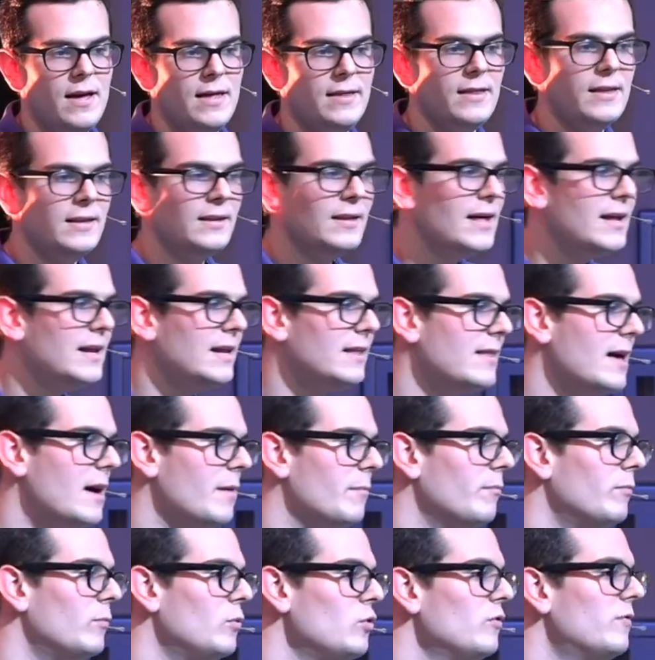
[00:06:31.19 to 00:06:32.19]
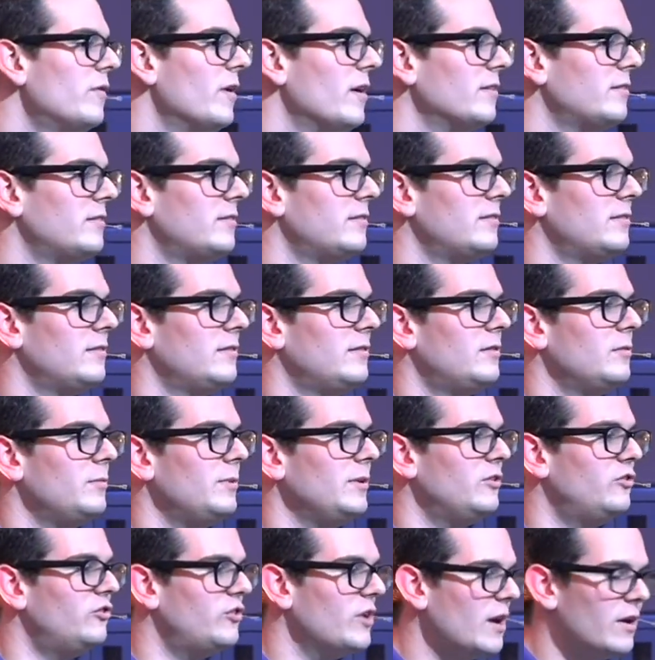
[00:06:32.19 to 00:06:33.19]
and then letting that move us to
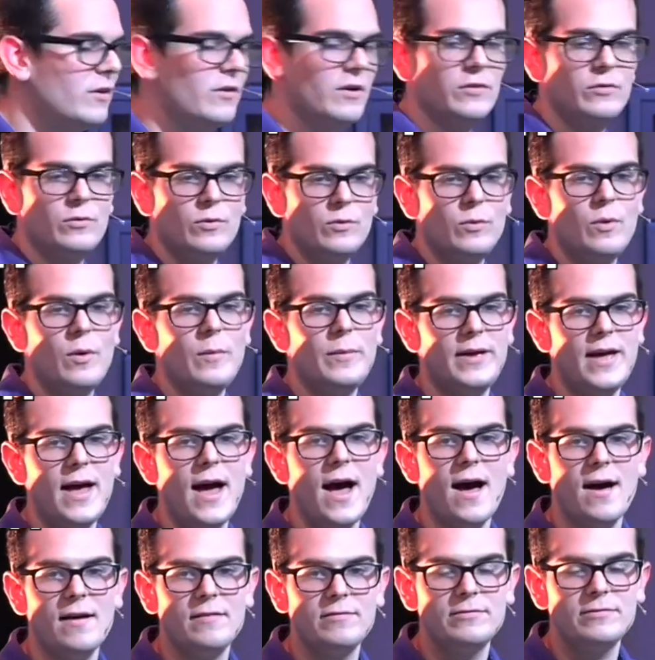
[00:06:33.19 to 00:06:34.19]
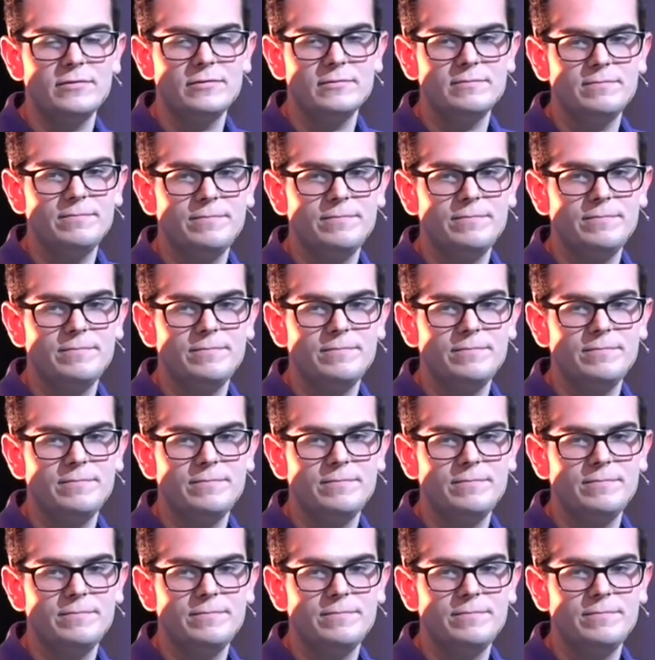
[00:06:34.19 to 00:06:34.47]
be generous with what we have.